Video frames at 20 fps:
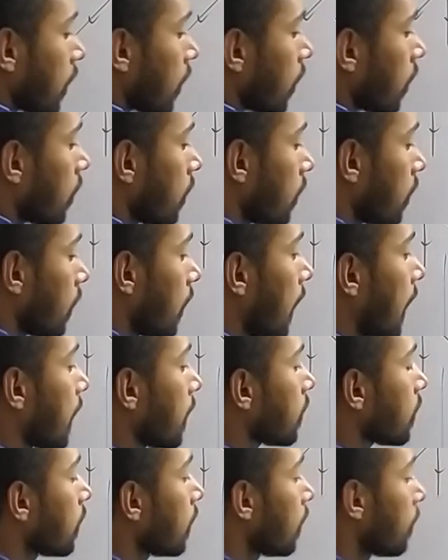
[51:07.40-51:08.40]
to the
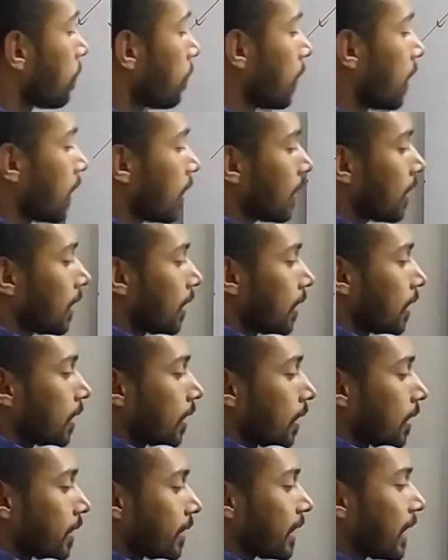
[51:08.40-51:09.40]
earth, but
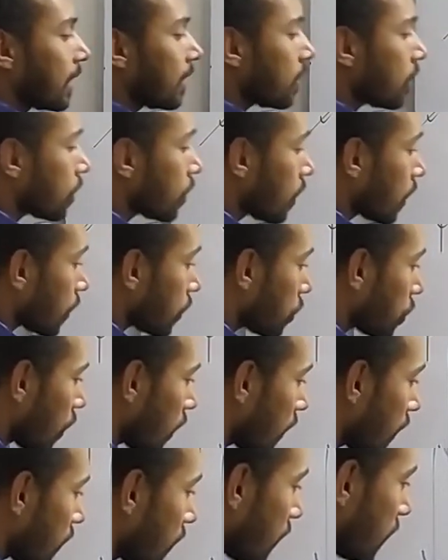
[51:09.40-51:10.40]
since the
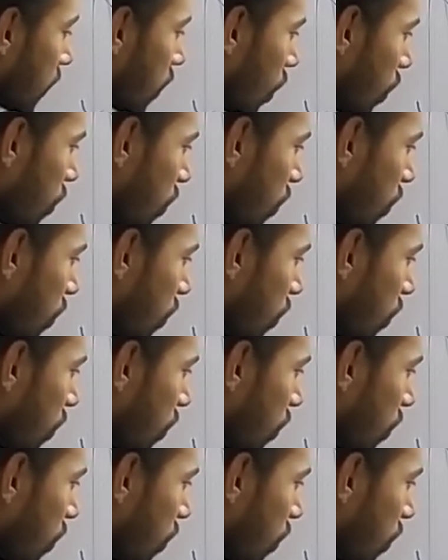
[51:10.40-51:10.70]
charge is